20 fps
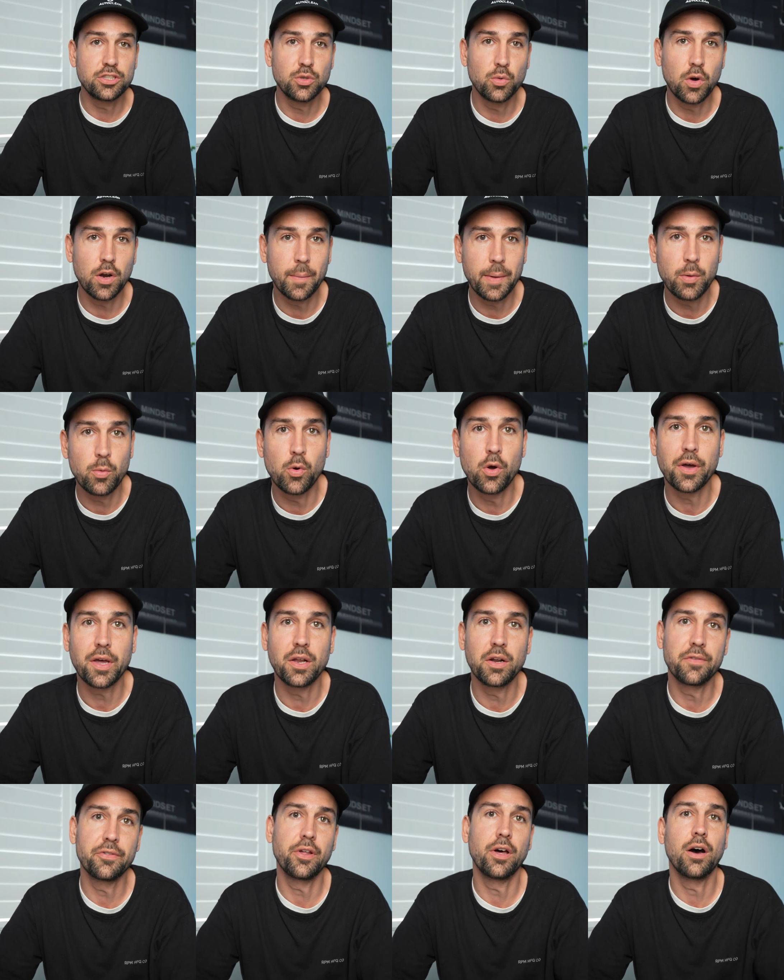you want to be
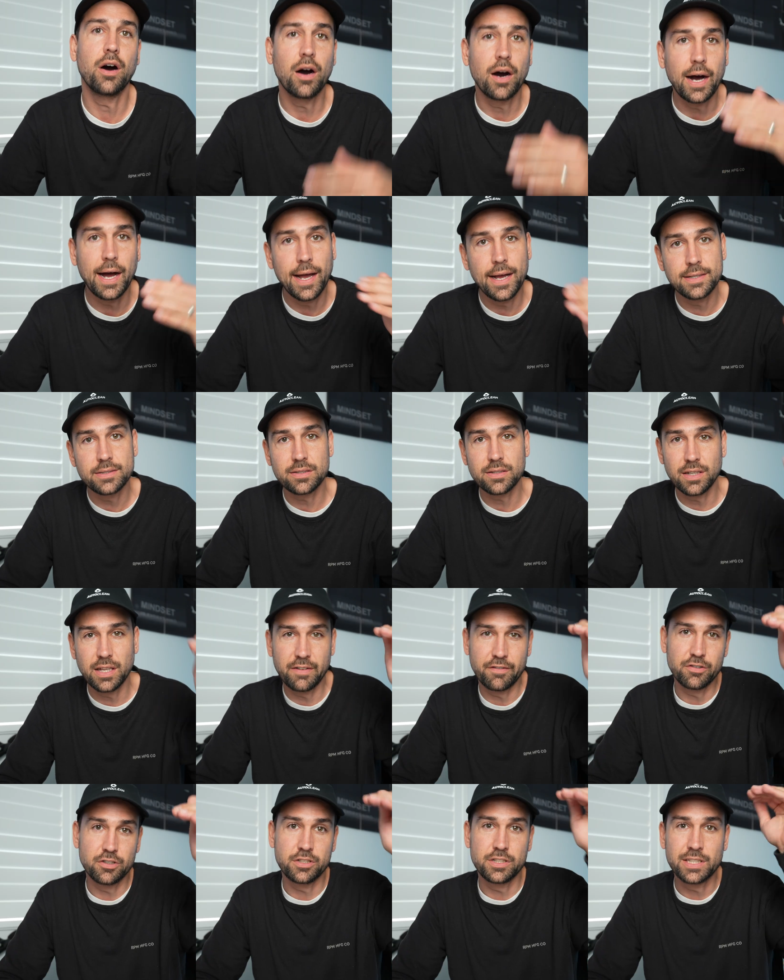working on the highest
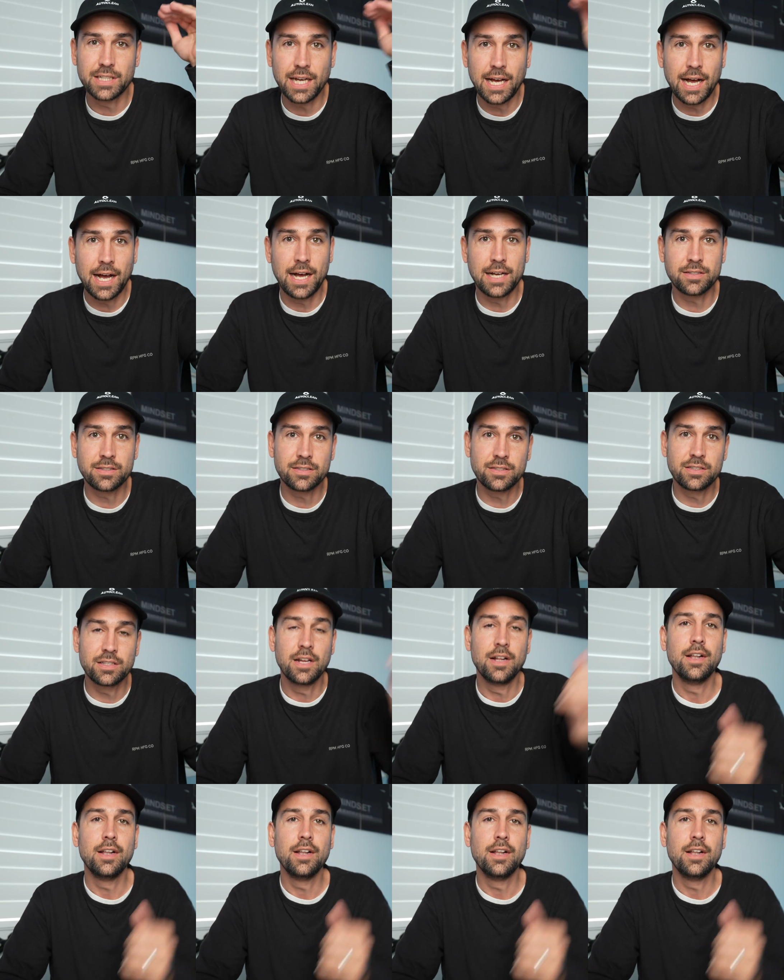leverage tasks,